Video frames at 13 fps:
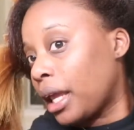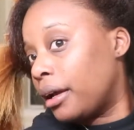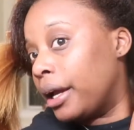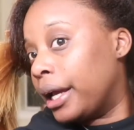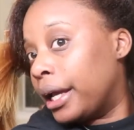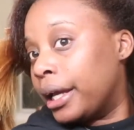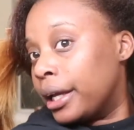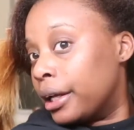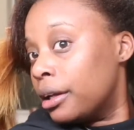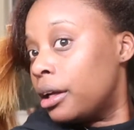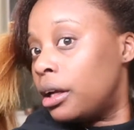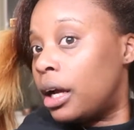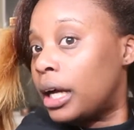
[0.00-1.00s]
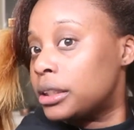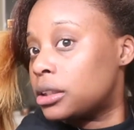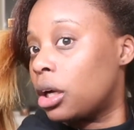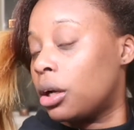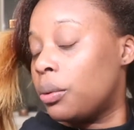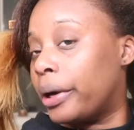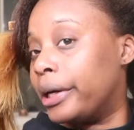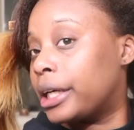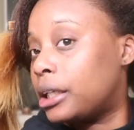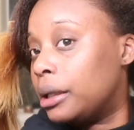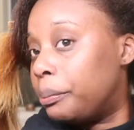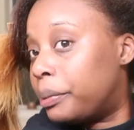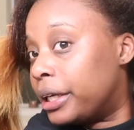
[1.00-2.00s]
And I started wearing
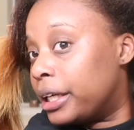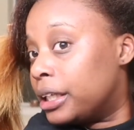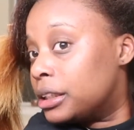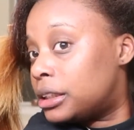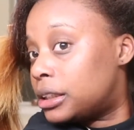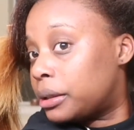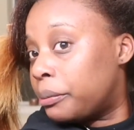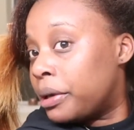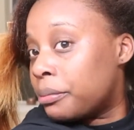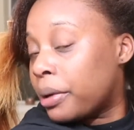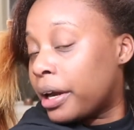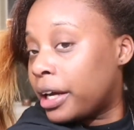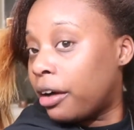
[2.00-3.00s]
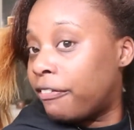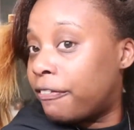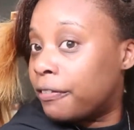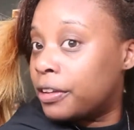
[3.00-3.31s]
clip-ins to make my hair